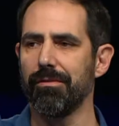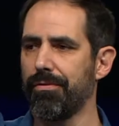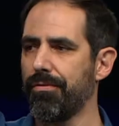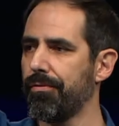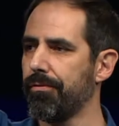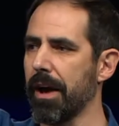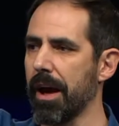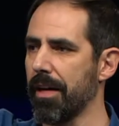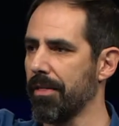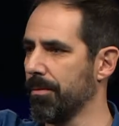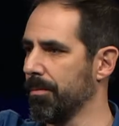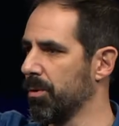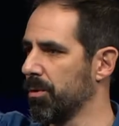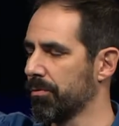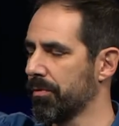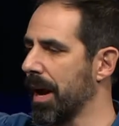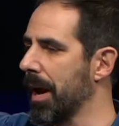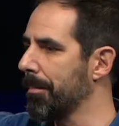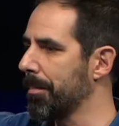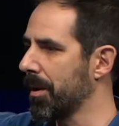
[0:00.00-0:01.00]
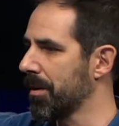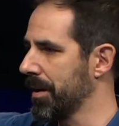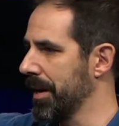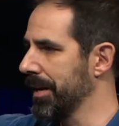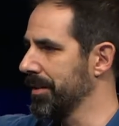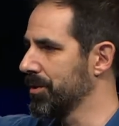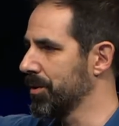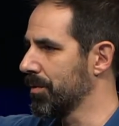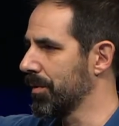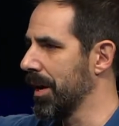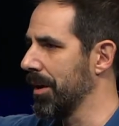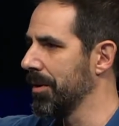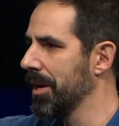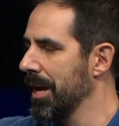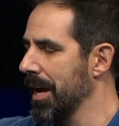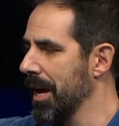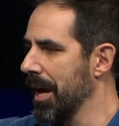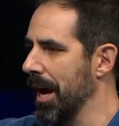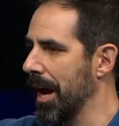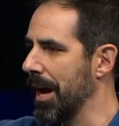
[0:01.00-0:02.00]
fathom or wrap our heads around.
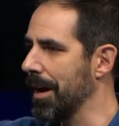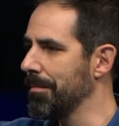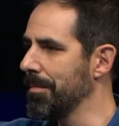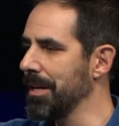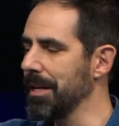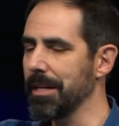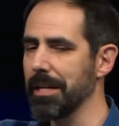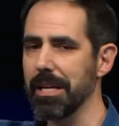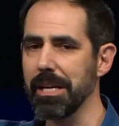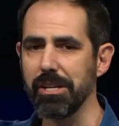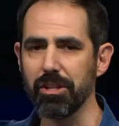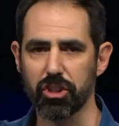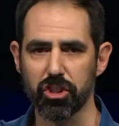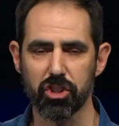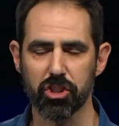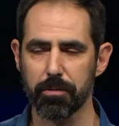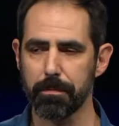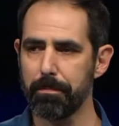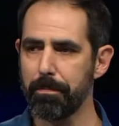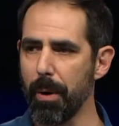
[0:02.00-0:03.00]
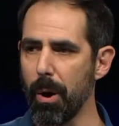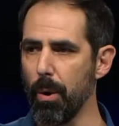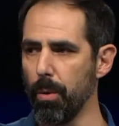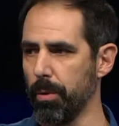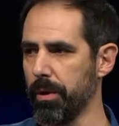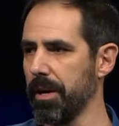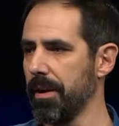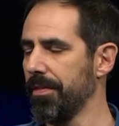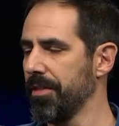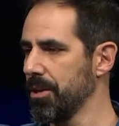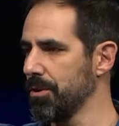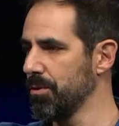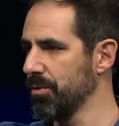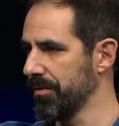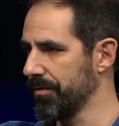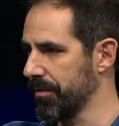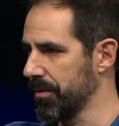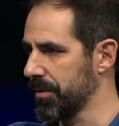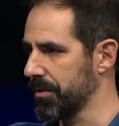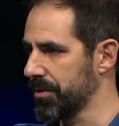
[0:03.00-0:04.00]
I mean, He spoke and the
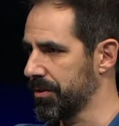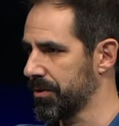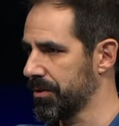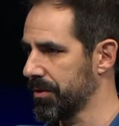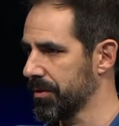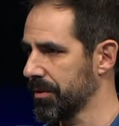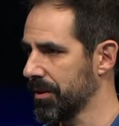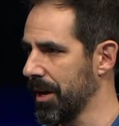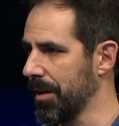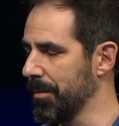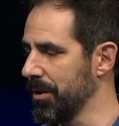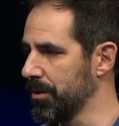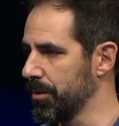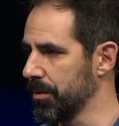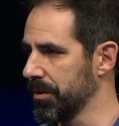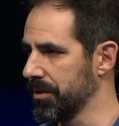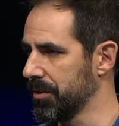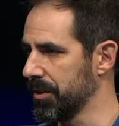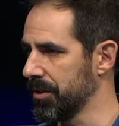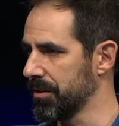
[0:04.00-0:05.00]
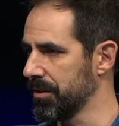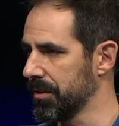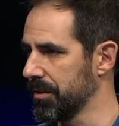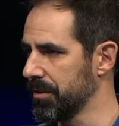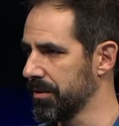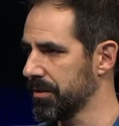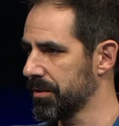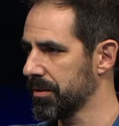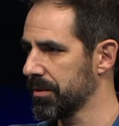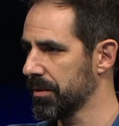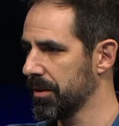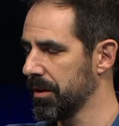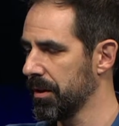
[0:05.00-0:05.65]
universe came into existence.